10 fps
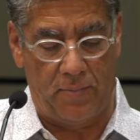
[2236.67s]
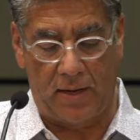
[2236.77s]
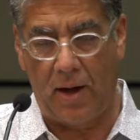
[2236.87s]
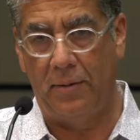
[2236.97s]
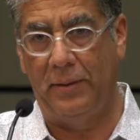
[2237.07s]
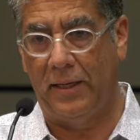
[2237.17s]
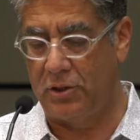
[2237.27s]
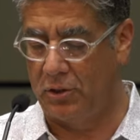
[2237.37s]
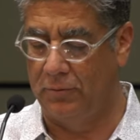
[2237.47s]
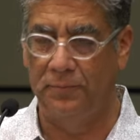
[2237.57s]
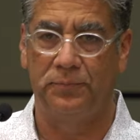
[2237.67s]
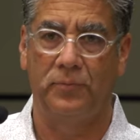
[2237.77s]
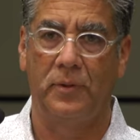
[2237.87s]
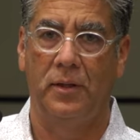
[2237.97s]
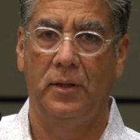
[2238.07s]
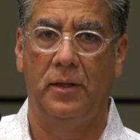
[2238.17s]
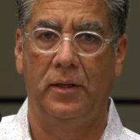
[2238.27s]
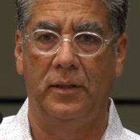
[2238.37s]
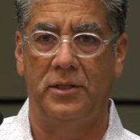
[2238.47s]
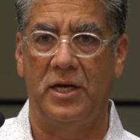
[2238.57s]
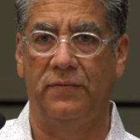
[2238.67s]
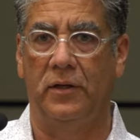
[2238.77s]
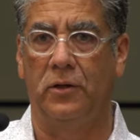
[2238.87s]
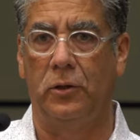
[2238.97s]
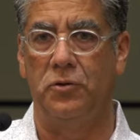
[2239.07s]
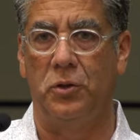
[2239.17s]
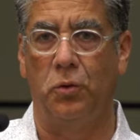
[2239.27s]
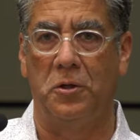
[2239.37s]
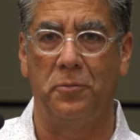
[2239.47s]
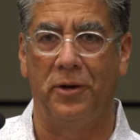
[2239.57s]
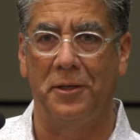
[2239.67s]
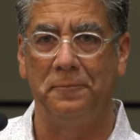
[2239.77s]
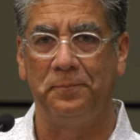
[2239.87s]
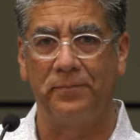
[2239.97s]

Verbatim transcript: May God bless you. Let's have a closing word of prayer.